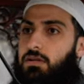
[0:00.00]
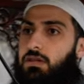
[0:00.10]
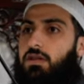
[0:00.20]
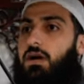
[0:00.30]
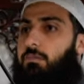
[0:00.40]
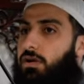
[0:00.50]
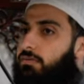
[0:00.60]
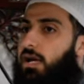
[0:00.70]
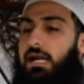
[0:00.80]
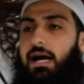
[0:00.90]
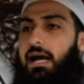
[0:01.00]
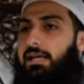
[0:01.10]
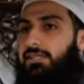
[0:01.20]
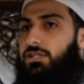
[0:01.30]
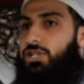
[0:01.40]
The number of rak'ah
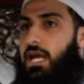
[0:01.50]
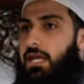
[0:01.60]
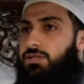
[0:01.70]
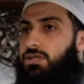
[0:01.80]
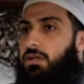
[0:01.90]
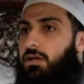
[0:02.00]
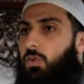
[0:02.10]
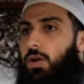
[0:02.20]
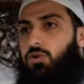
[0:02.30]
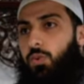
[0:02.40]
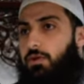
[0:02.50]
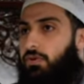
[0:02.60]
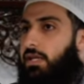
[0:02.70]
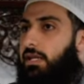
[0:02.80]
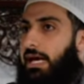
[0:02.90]
hasn't changed. What we
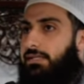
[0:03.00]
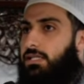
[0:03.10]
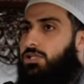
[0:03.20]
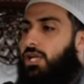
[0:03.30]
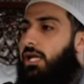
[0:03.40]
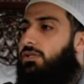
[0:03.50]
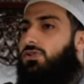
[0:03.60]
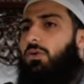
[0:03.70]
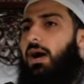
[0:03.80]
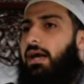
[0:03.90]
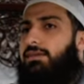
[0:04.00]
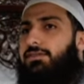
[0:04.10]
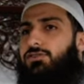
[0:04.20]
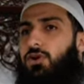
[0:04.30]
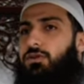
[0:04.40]
read hasn't changed. So why is
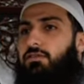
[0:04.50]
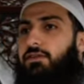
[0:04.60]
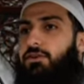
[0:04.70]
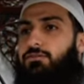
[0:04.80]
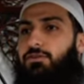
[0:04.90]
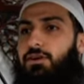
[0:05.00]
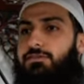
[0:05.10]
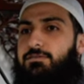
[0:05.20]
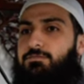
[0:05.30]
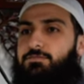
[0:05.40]
it so difficult for us?